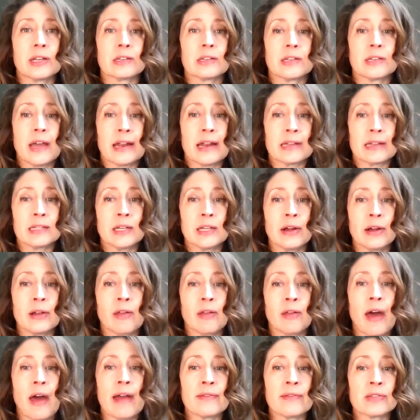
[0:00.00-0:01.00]
a sedentary
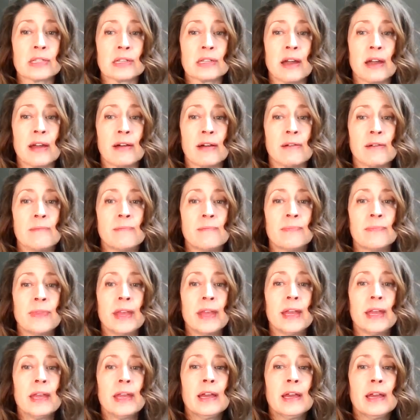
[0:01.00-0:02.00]
lifestyle.
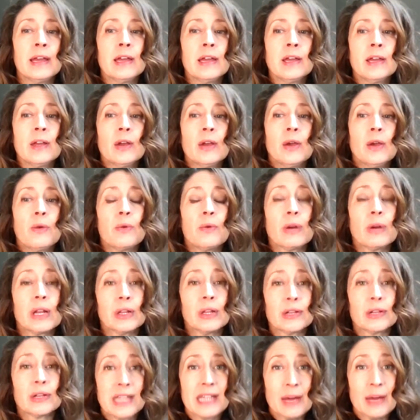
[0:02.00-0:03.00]
When it
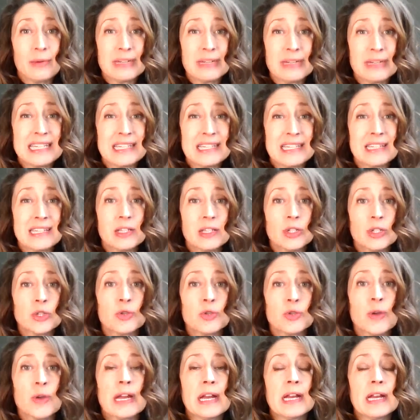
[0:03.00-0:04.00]
looks at resistance
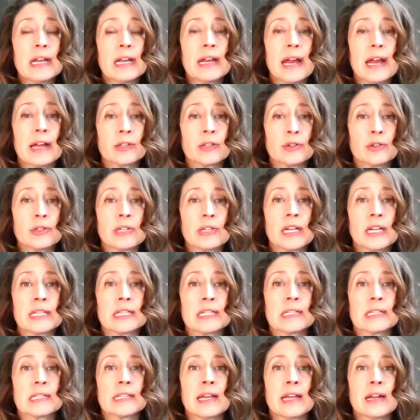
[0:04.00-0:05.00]
training,
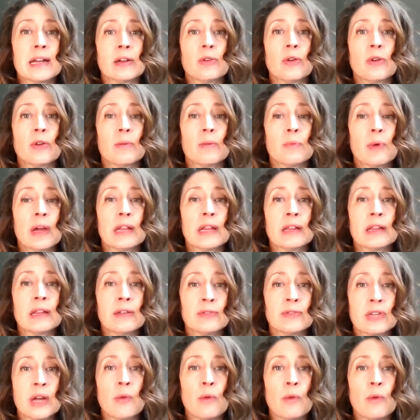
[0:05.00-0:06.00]
exercises that incorporate
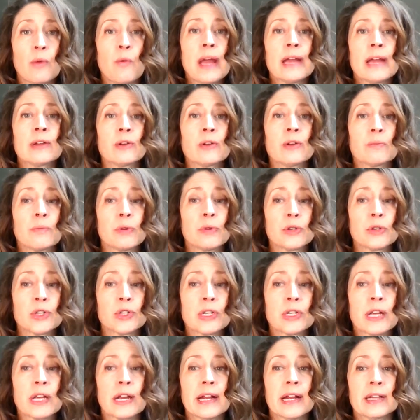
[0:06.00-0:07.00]
lifting weight or
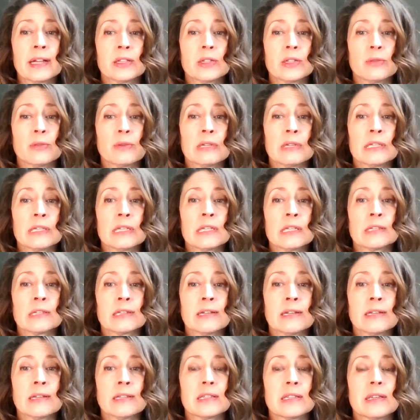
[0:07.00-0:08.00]
pushing against a
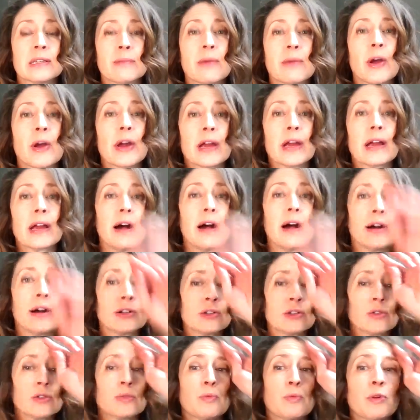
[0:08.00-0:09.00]
resistance, the American
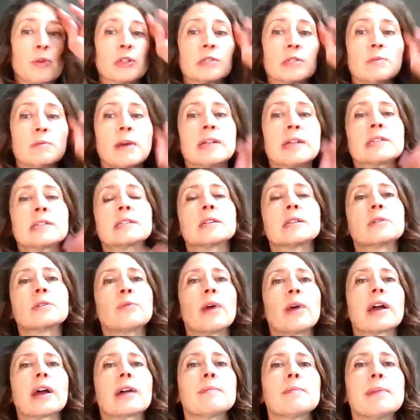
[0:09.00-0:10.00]
College of Sports Medicine
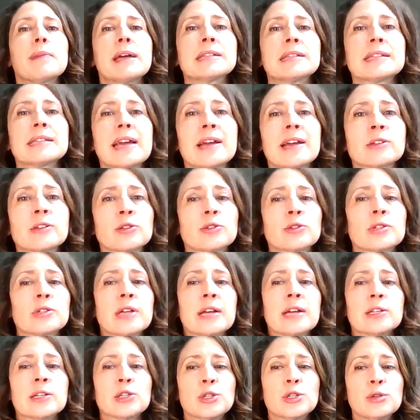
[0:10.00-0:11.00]
recommends
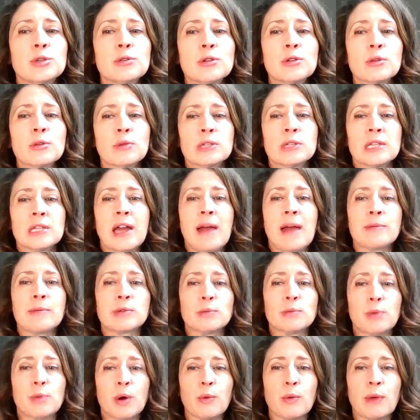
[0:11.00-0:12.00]
exercise 2 to 3 times
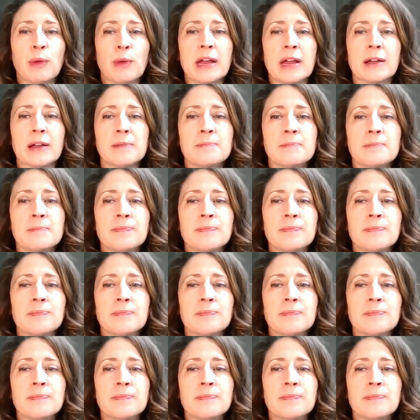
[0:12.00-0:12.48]
per week.